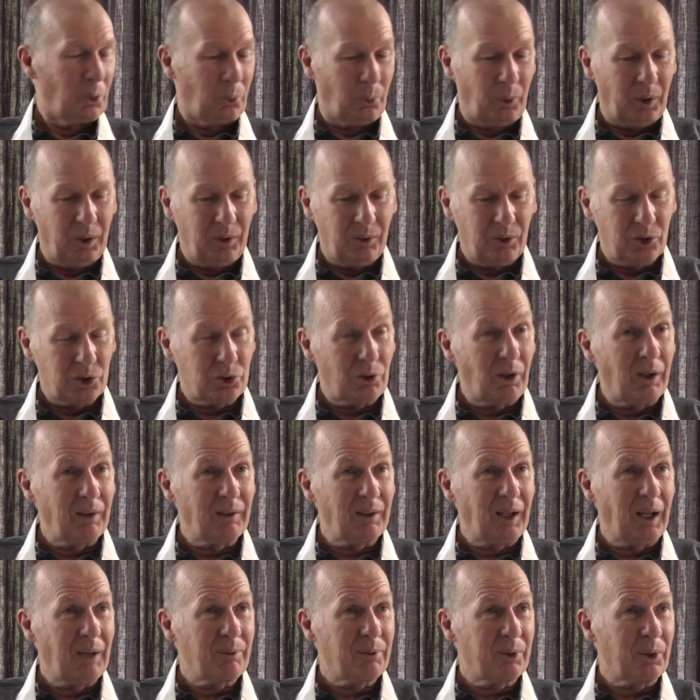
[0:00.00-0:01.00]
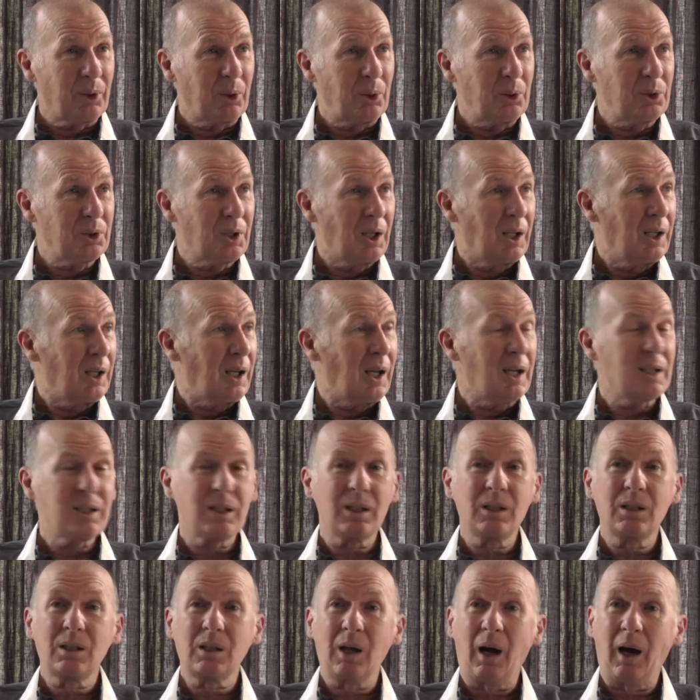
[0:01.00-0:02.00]
whereas right livelihood
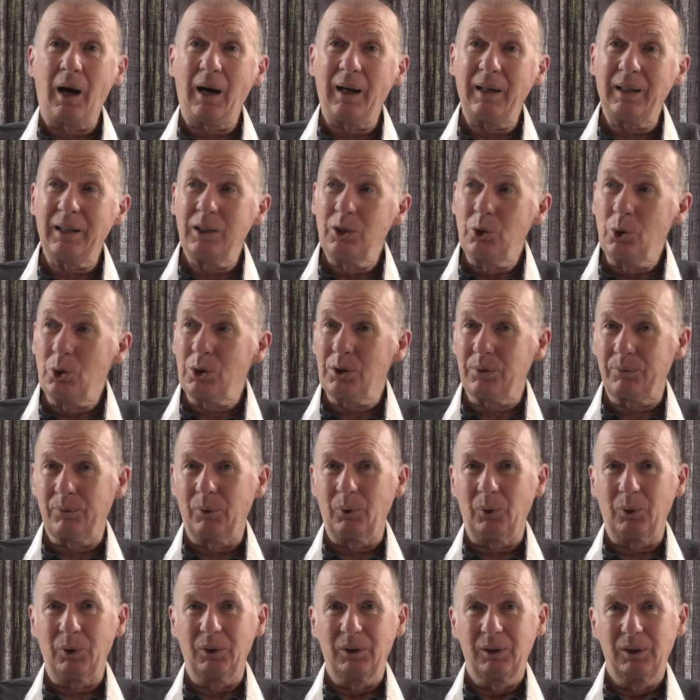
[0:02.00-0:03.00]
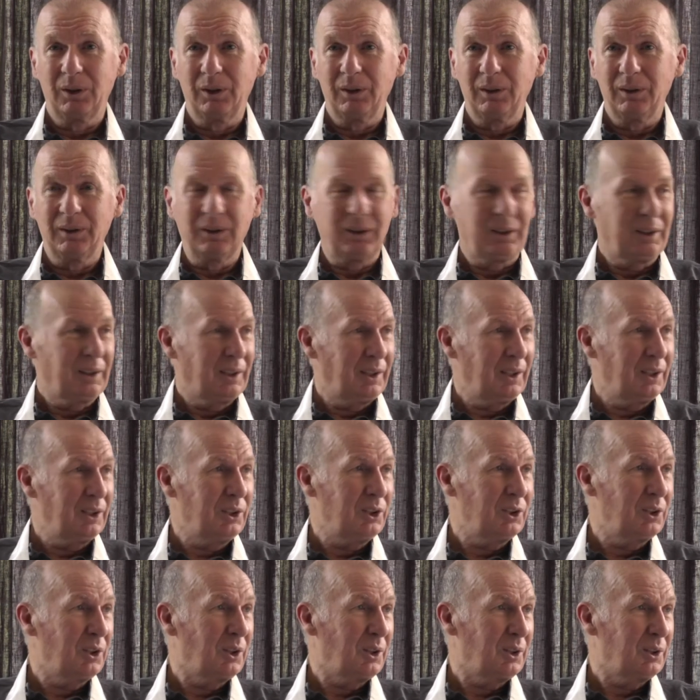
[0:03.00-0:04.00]
is entirely useful
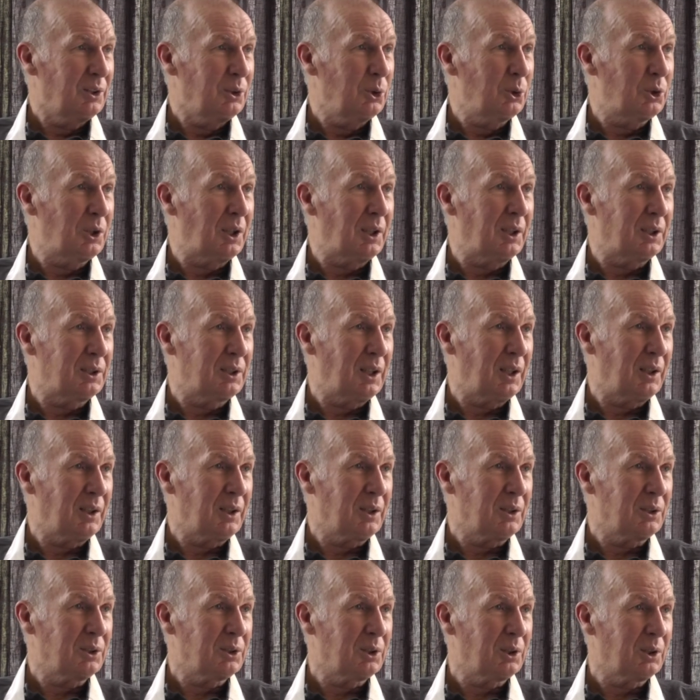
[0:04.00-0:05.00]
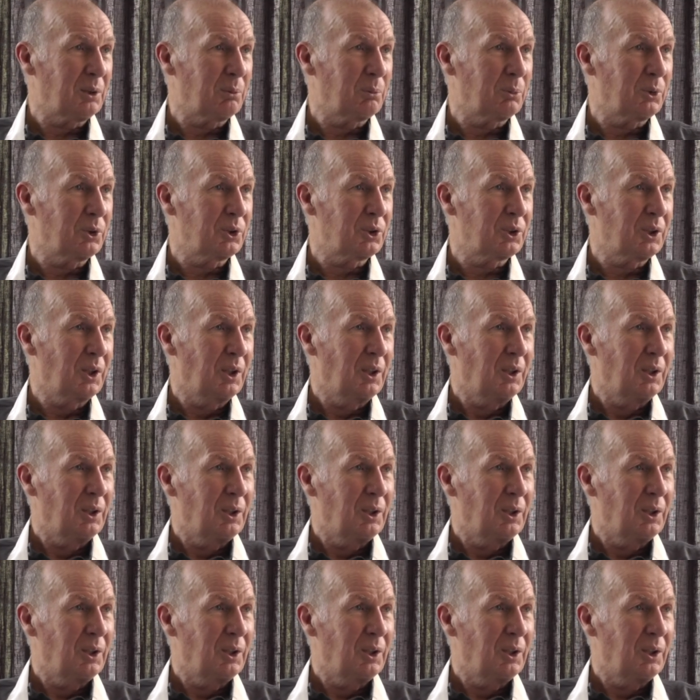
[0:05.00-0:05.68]
in utilitarian terms.